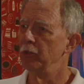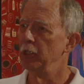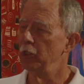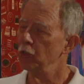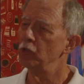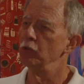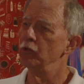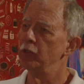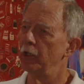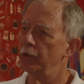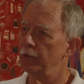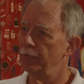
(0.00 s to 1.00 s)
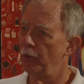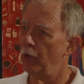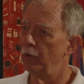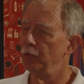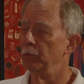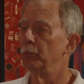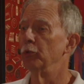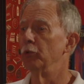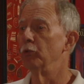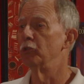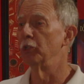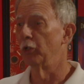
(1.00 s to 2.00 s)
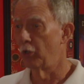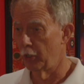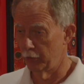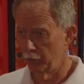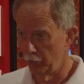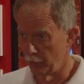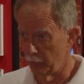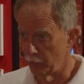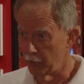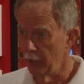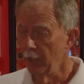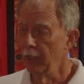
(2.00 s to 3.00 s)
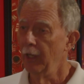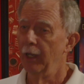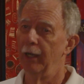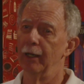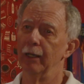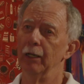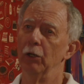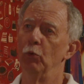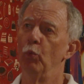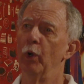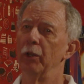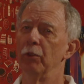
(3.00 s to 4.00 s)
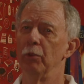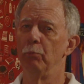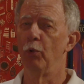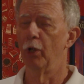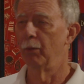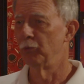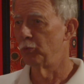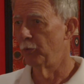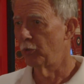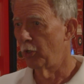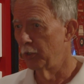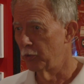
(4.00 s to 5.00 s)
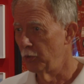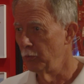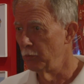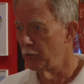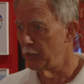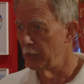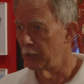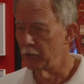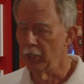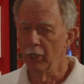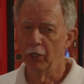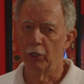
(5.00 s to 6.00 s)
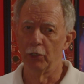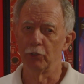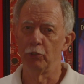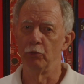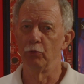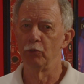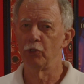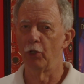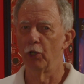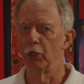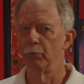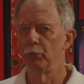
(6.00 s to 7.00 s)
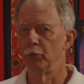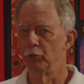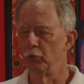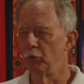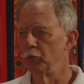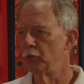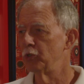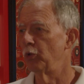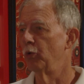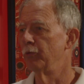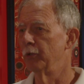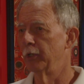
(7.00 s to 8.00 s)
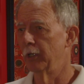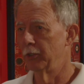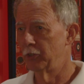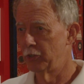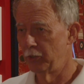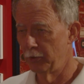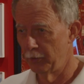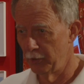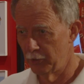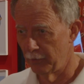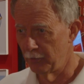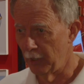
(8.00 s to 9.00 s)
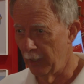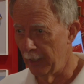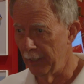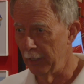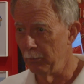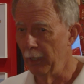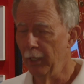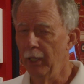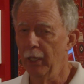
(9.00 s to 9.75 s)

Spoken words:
of the issues that are involved in producing cartoons. One of the problems with cartoons is cartoons are produced over a series of time